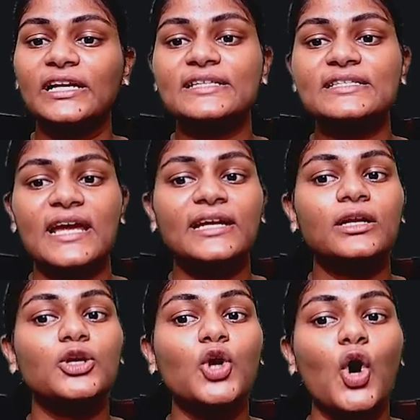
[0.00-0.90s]
a
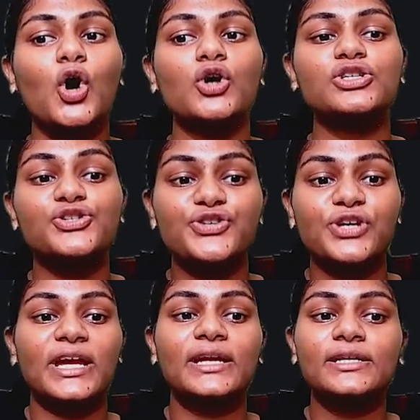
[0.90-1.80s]
long straight
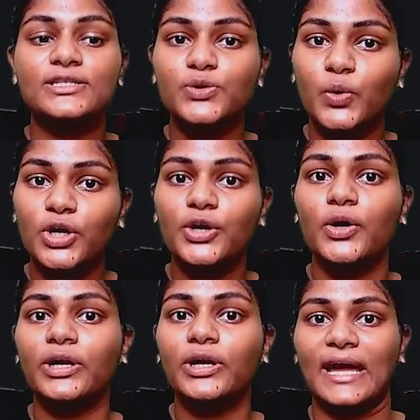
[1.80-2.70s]
solenoid
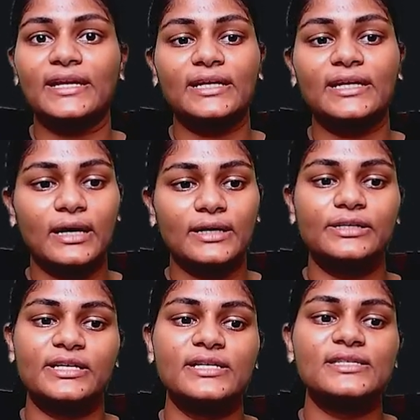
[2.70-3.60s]
carrying current is
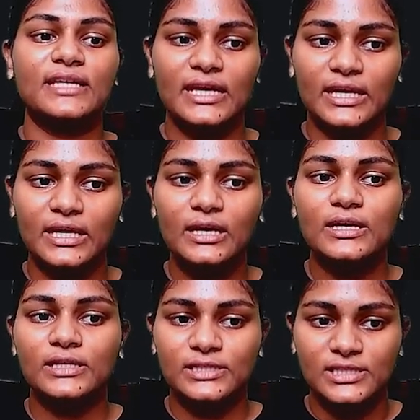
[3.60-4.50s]
A,
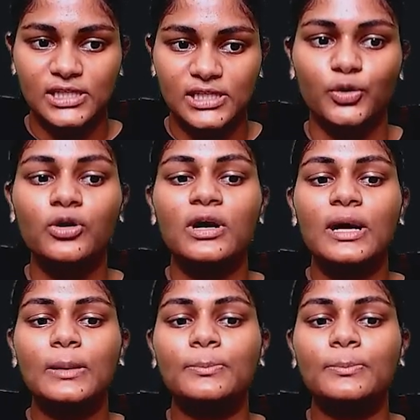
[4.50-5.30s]
0. B,